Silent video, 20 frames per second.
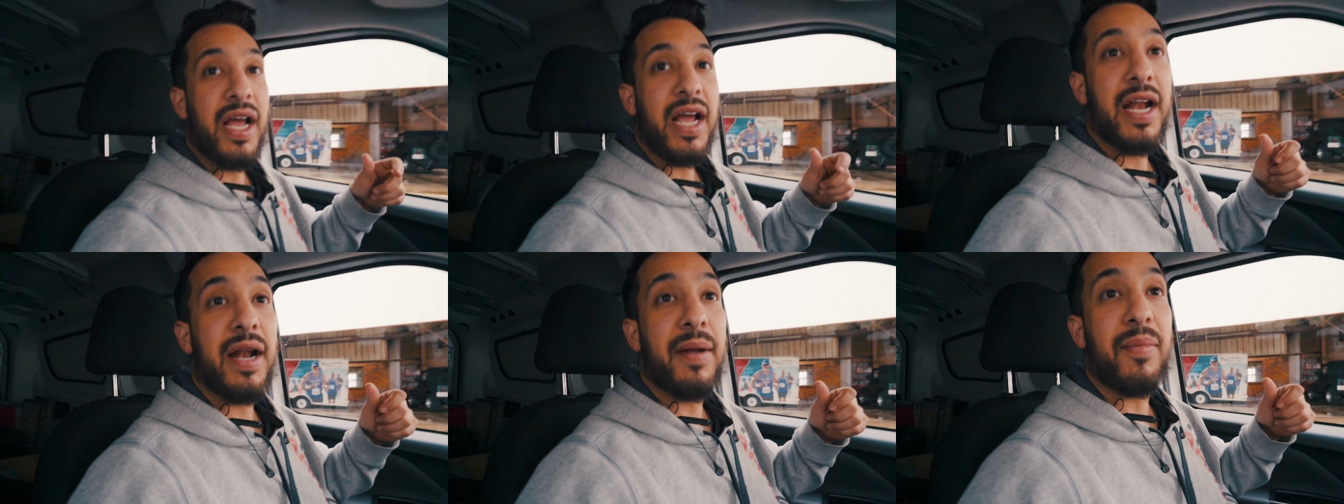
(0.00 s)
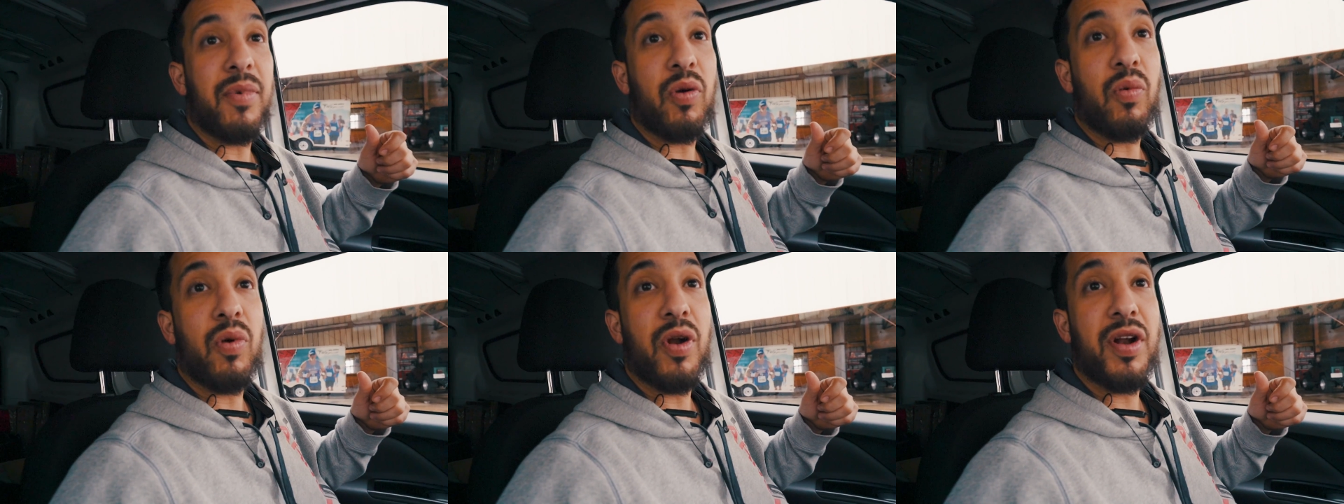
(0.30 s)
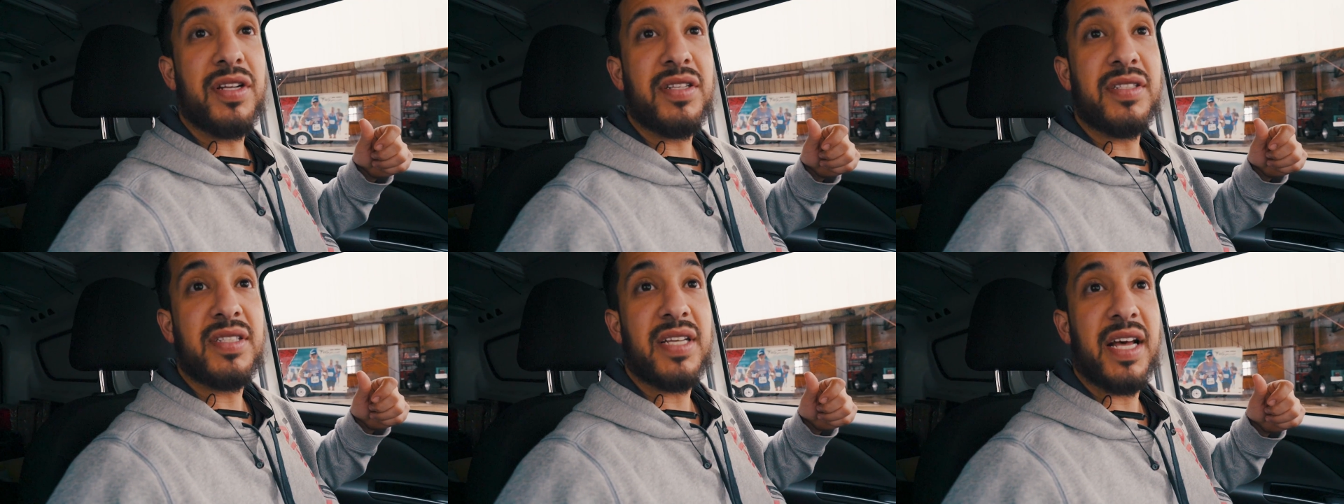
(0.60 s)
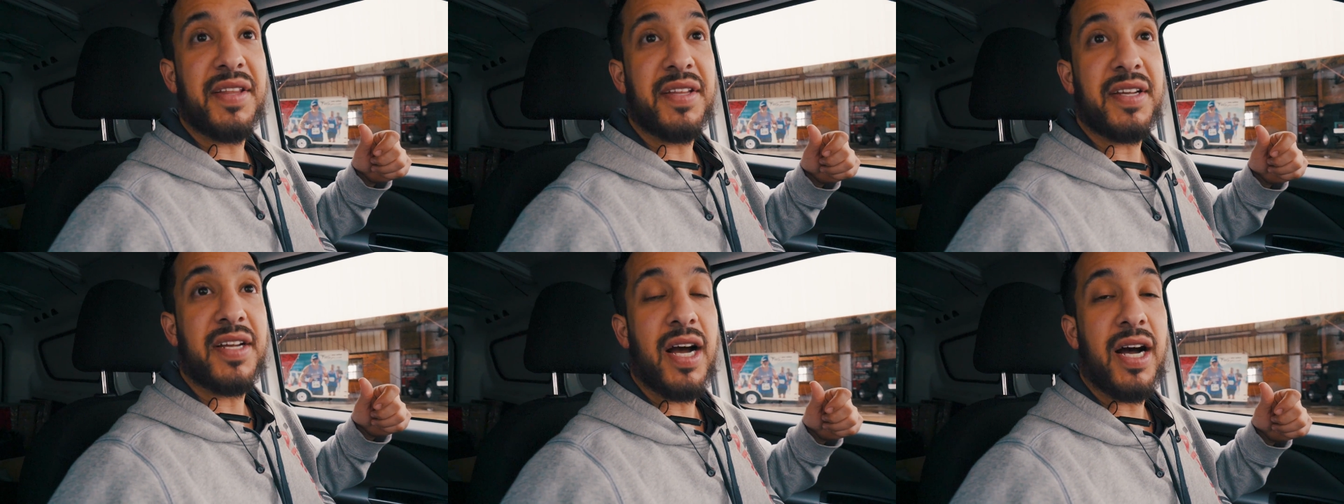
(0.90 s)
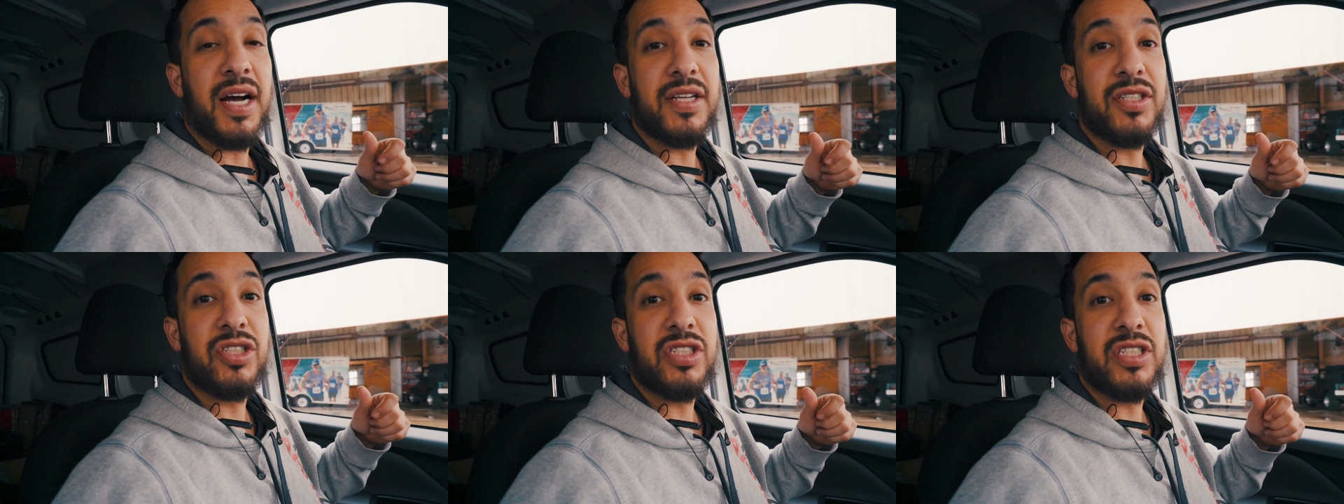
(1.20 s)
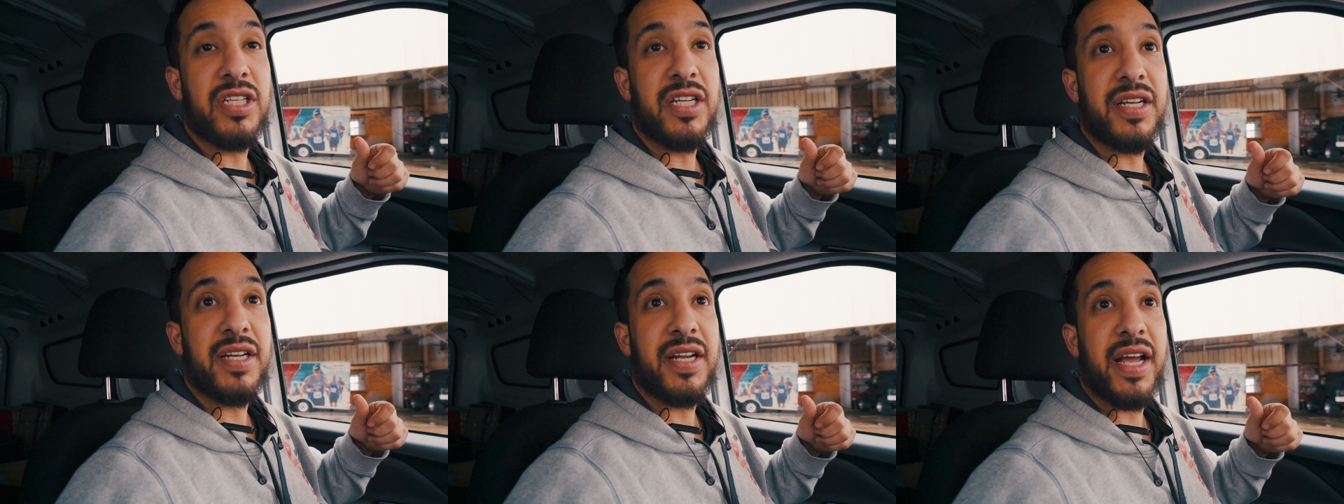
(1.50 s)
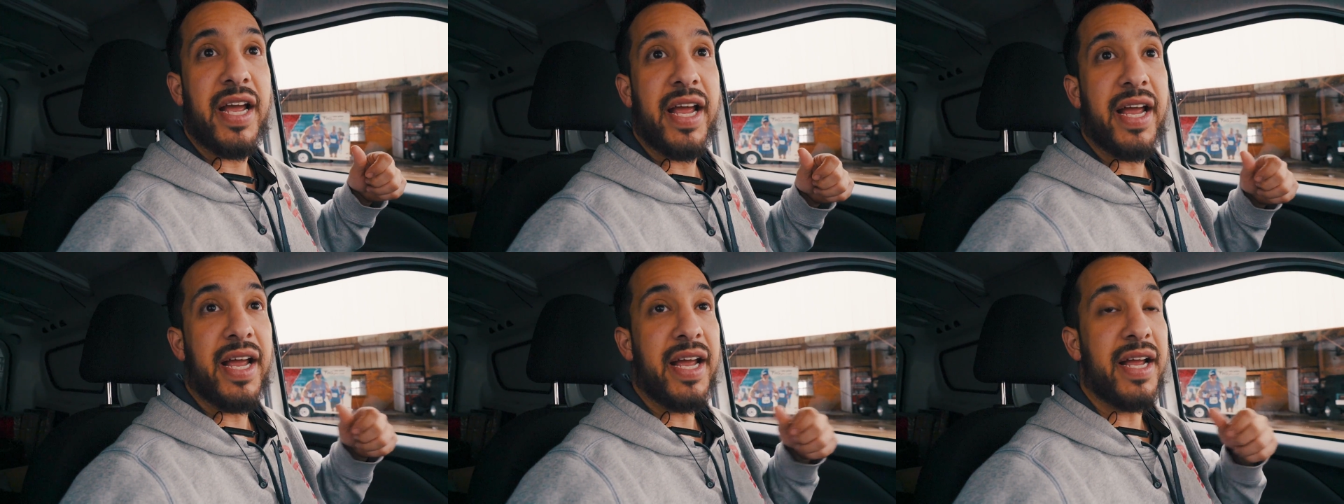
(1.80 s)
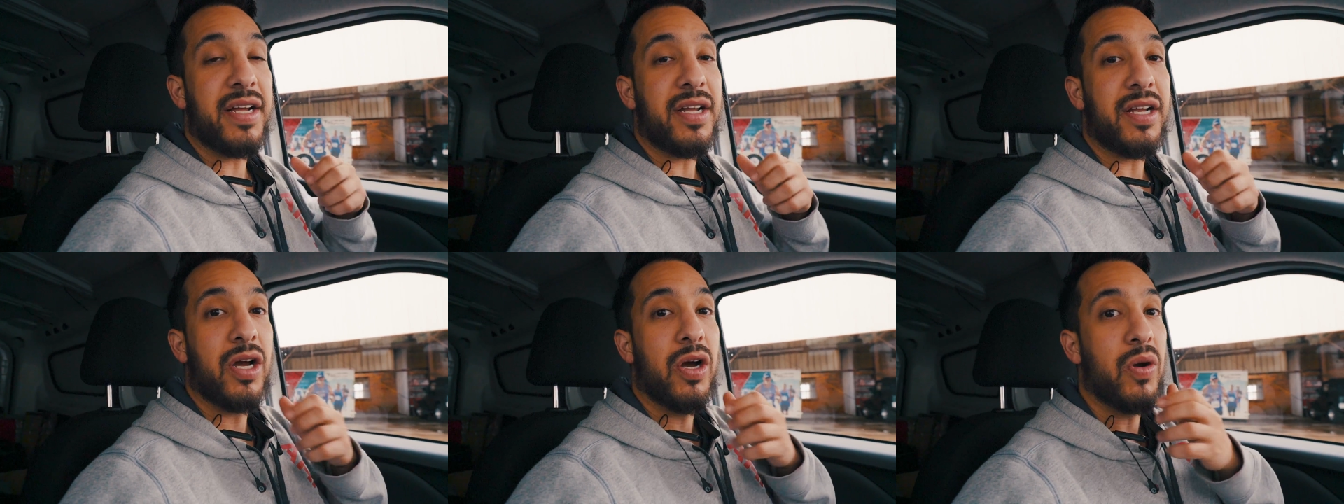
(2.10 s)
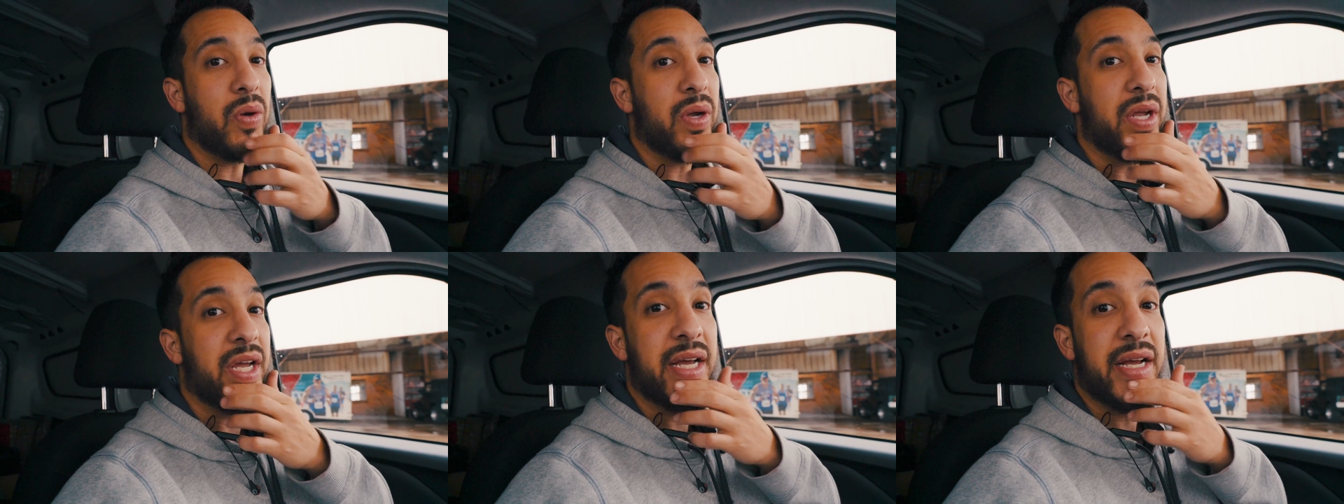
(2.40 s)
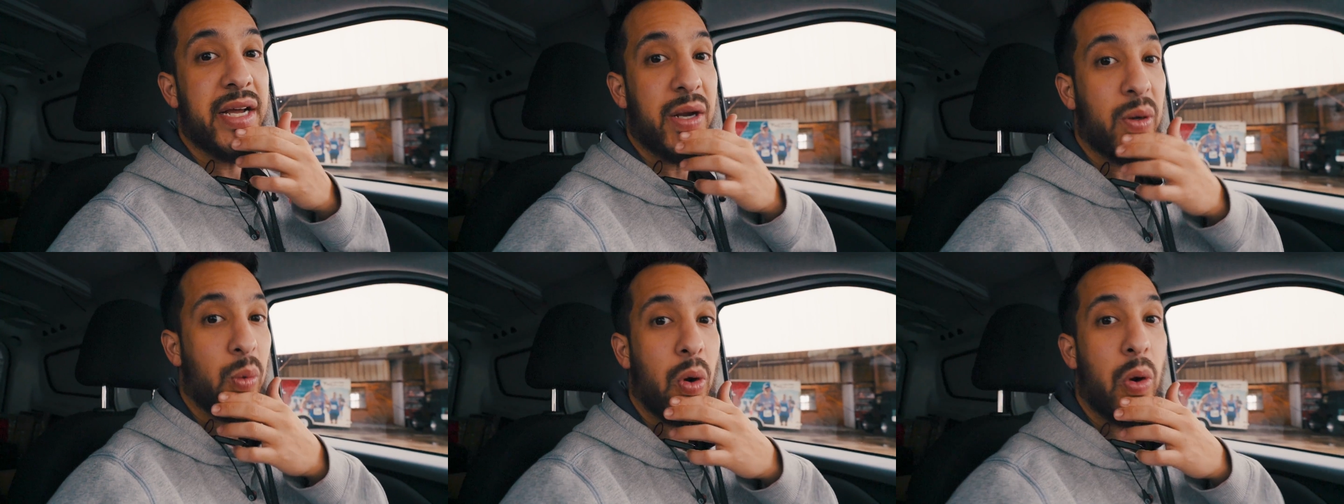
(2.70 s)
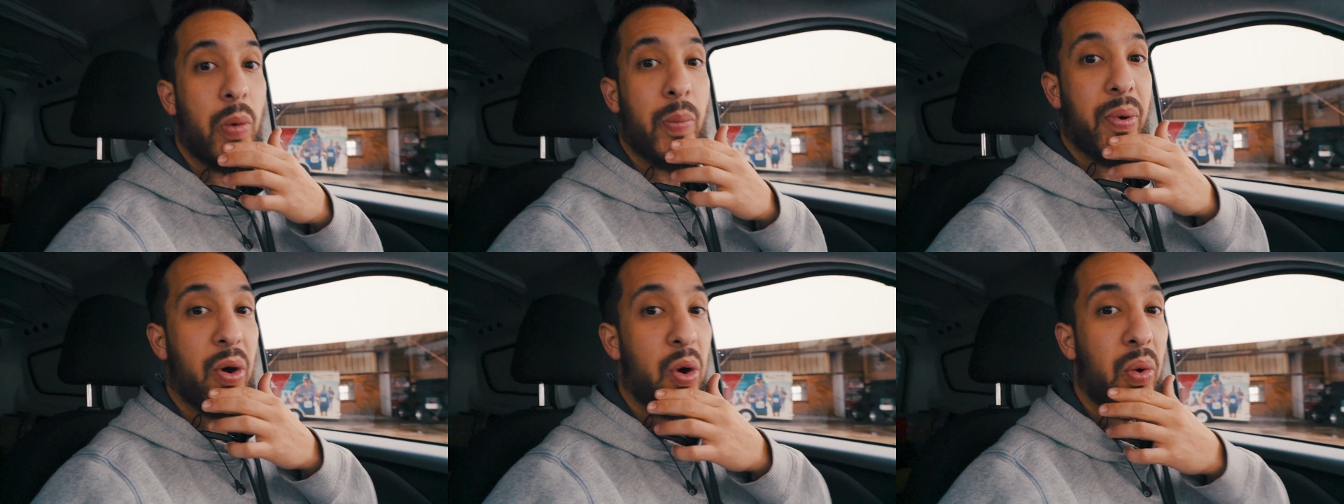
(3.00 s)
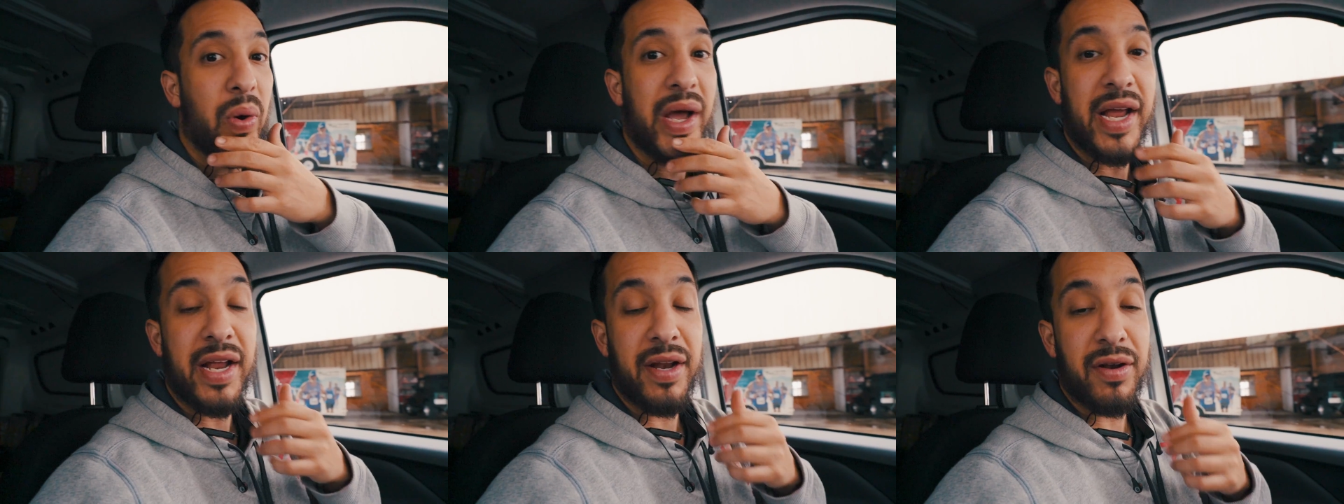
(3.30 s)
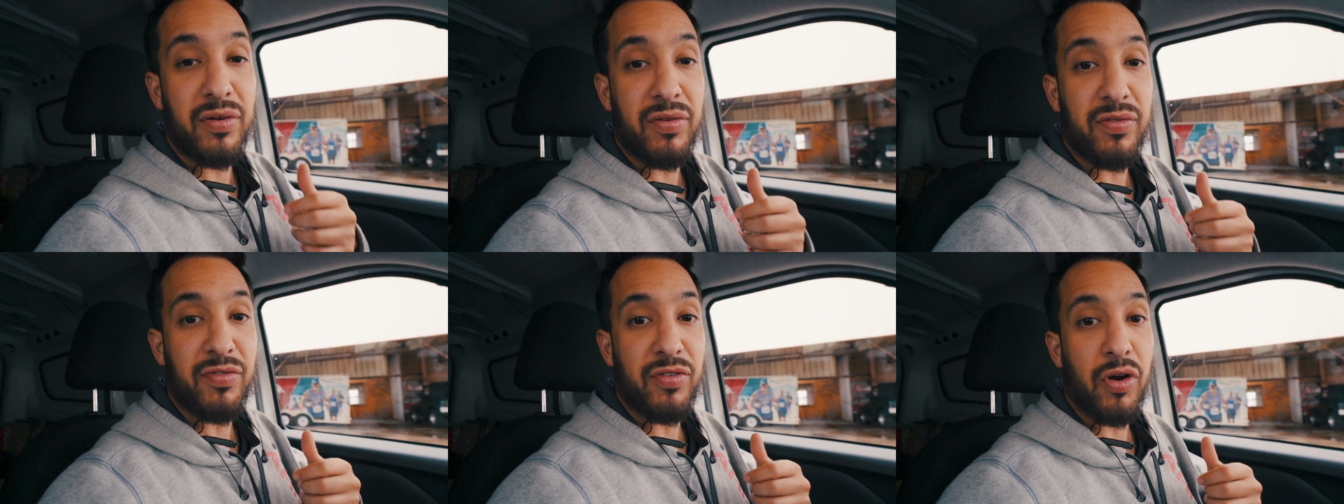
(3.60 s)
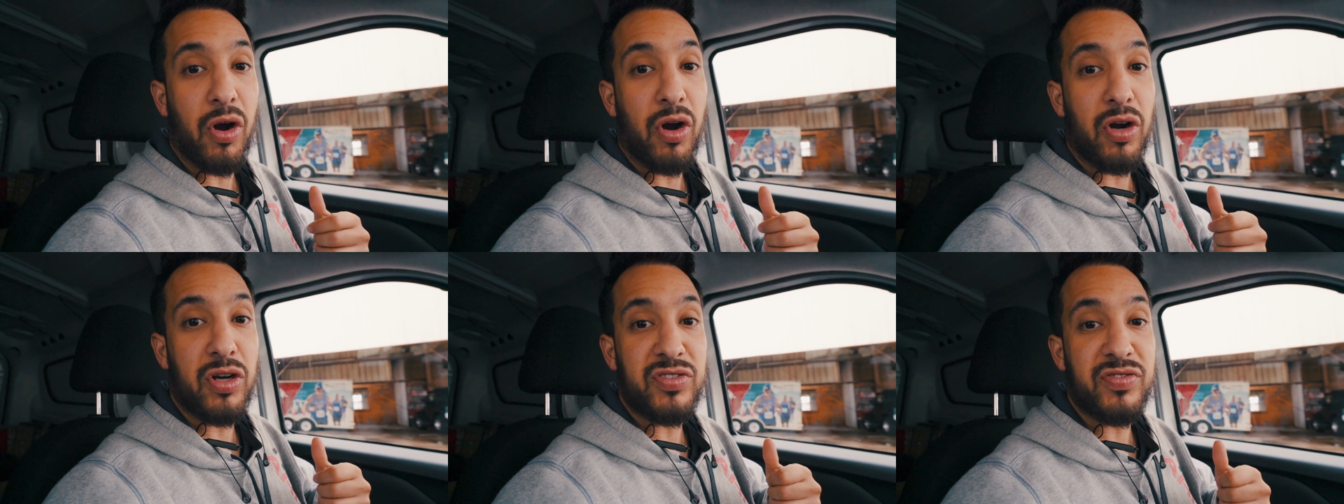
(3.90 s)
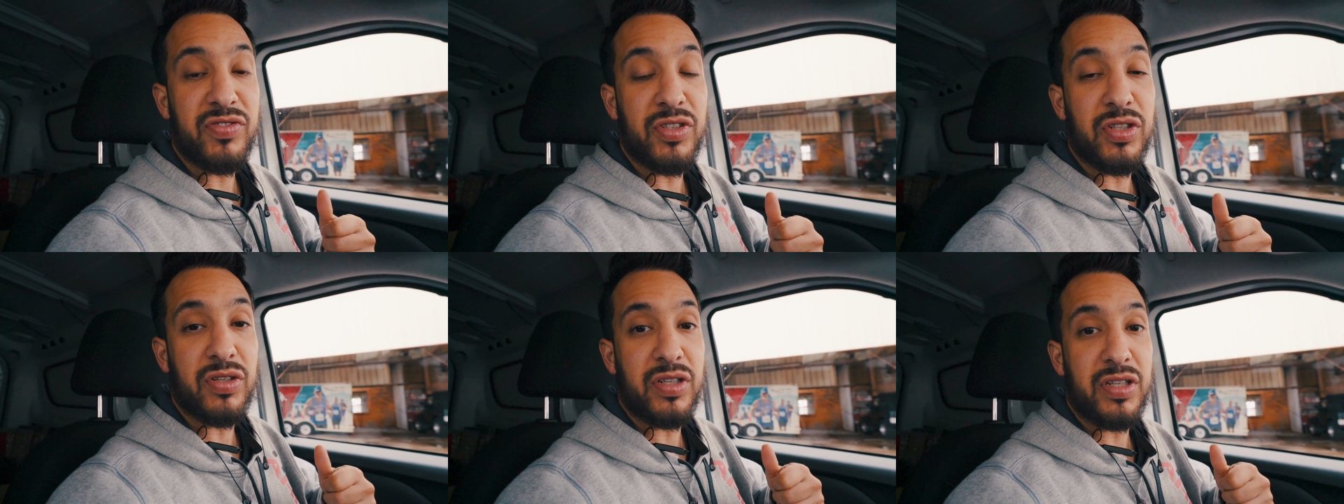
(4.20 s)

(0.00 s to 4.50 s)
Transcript: and I'm going to run inside the cotton gin and go get a rope pole handle for Hartsville,